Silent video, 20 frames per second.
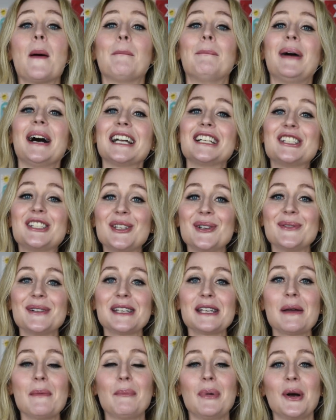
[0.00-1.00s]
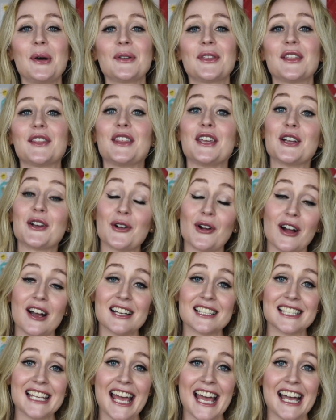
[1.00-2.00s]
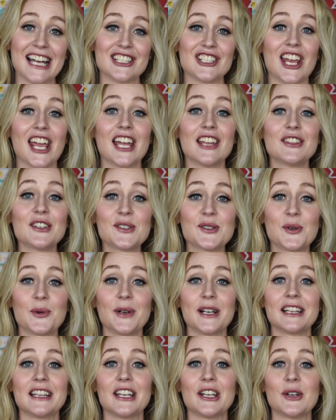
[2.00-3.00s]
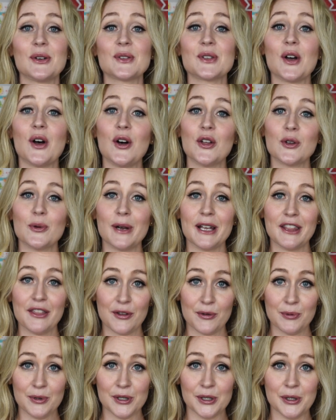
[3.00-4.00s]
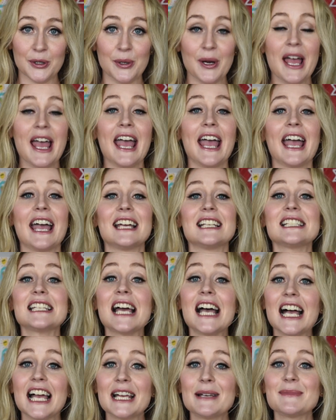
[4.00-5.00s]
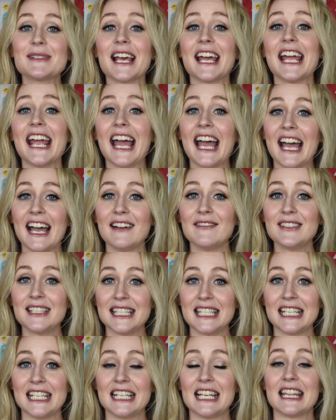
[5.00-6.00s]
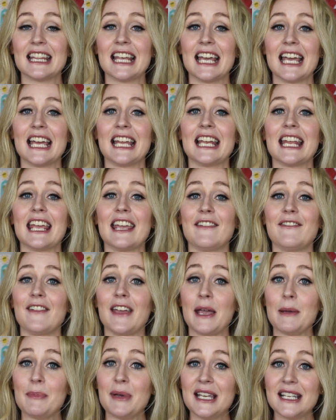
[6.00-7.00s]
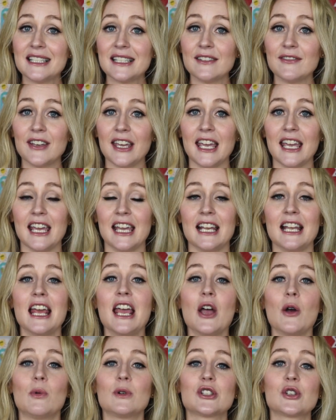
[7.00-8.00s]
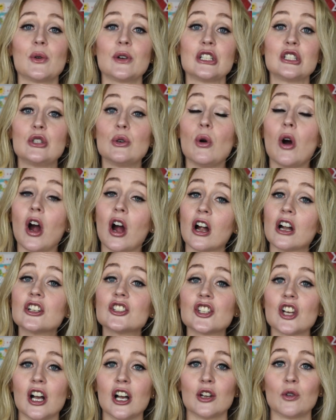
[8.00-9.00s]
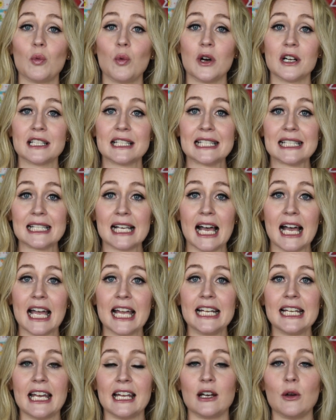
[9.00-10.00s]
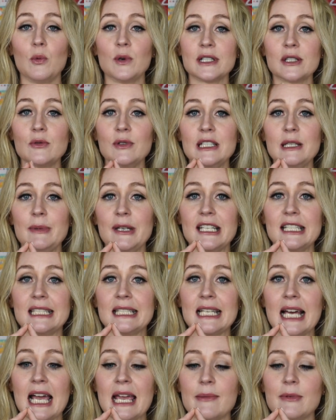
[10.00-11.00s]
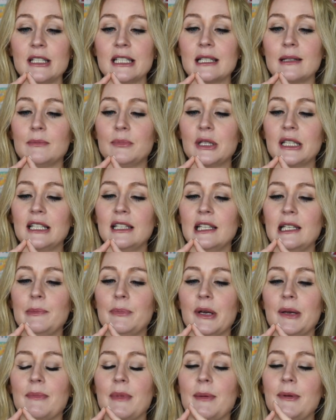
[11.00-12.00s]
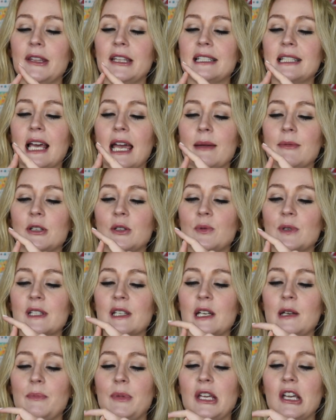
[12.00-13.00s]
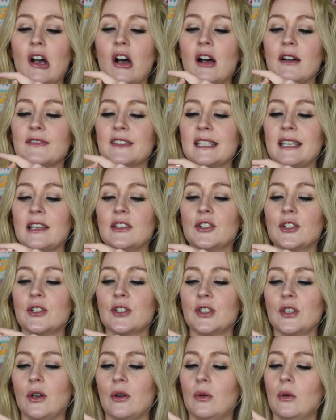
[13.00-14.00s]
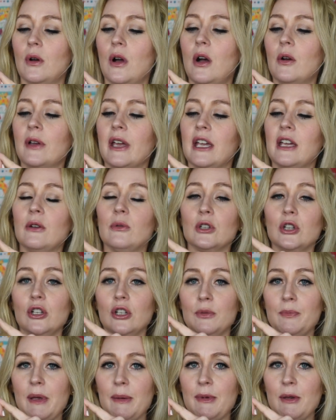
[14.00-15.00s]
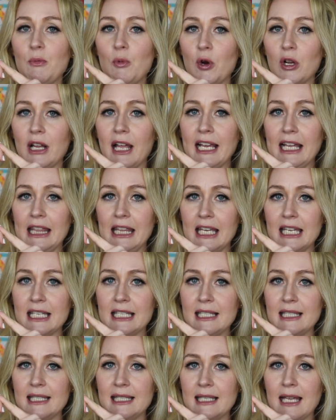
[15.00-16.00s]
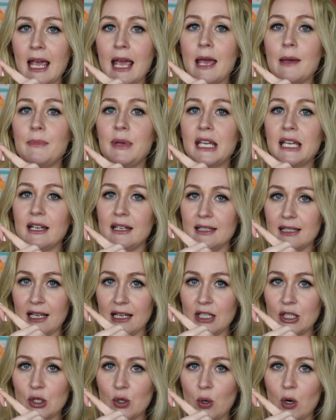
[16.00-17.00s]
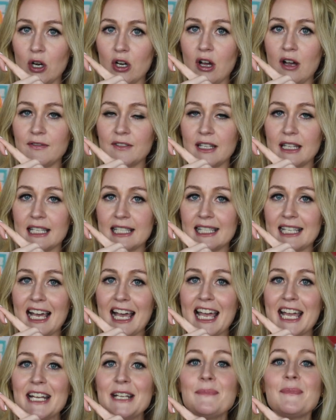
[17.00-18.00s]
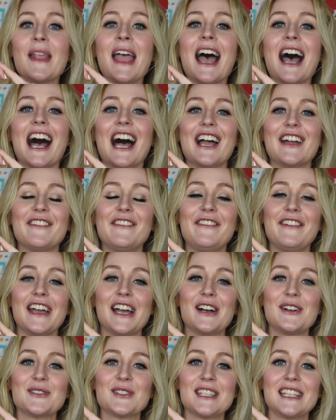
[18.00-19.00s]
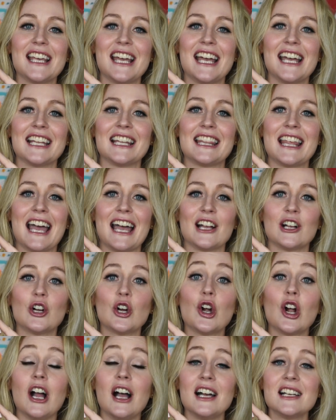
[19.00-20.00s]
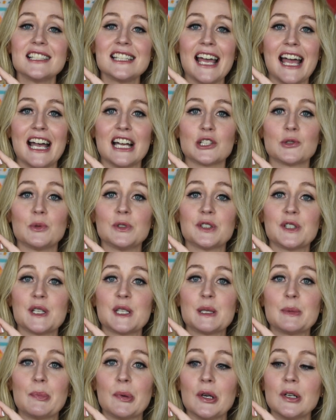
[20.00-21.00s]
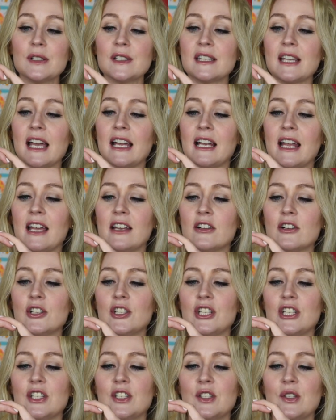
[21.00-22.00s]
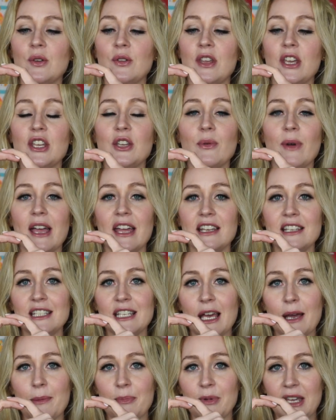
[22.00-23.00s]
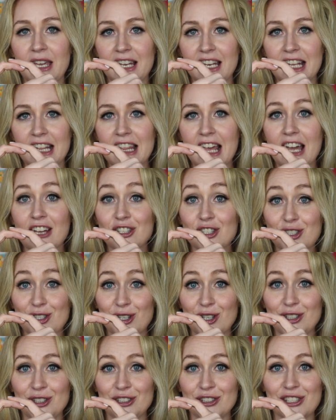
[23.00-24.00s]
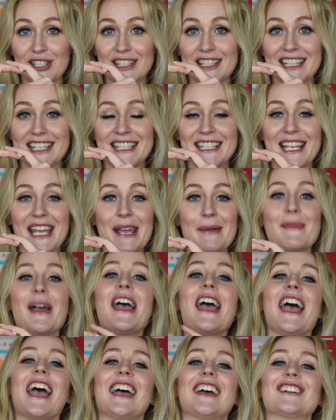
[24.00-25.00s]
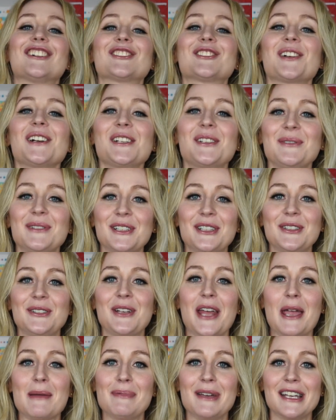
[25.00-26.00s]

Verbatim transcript: By doing both the crosshatch and the scoring that goes all the way through, at times I have seen that if a piece of cane was going to arch on one side and it wasn't going to be a diamond completely, but maybe the diamond was going to be off center, so okay, it would look maybe more like this because I'd scored off to the side. I found that that crosshatch will disperse that energy so that you end up getting that circle just the same. And I'll try to include a